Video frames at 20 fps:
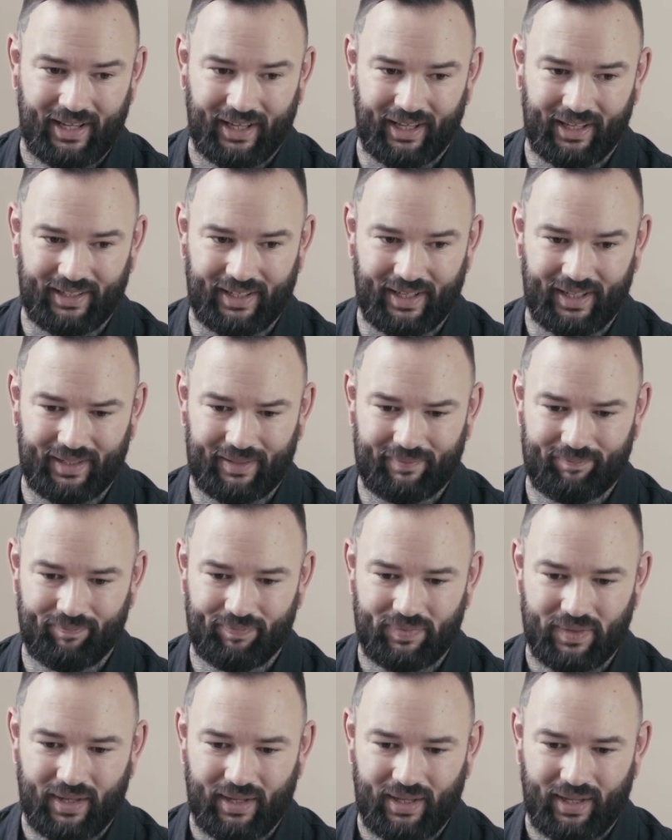And
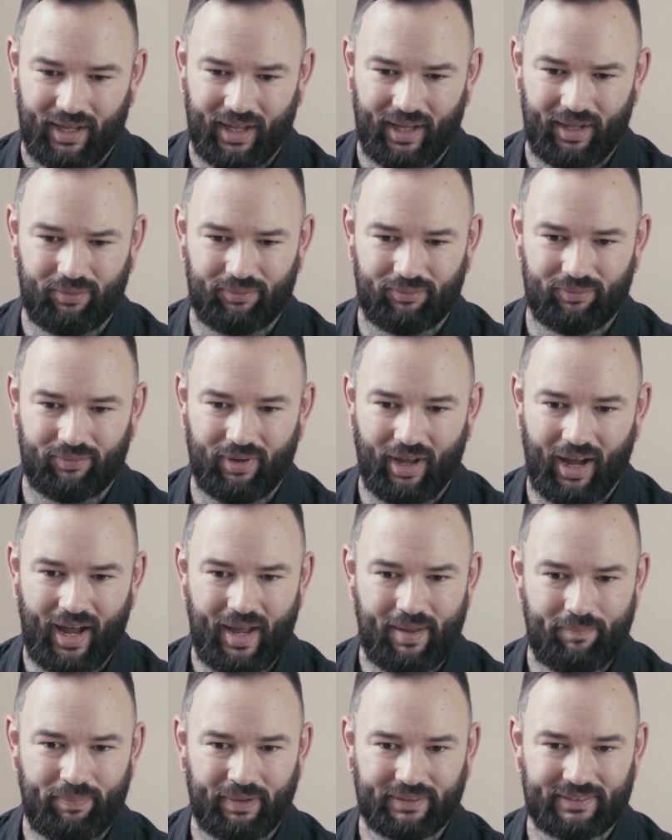
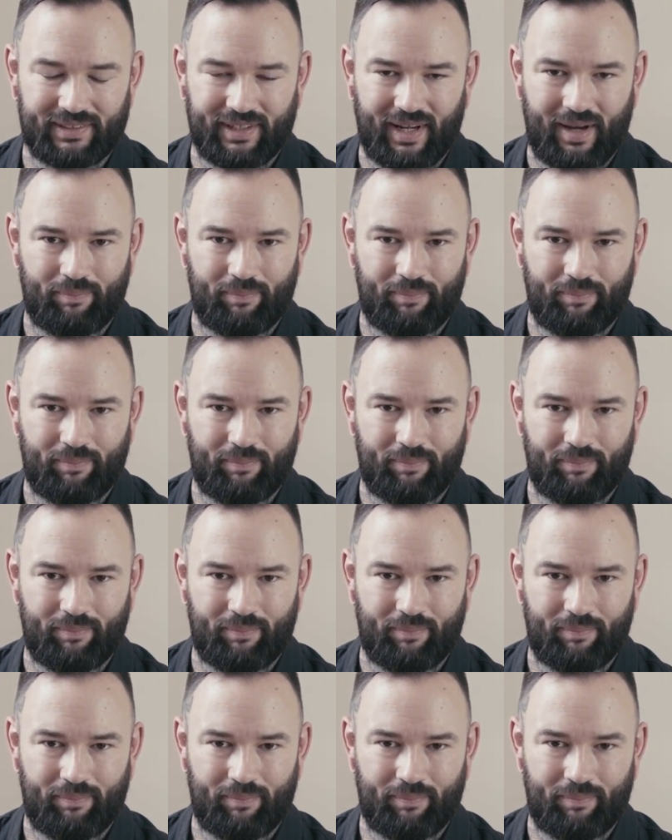I picked it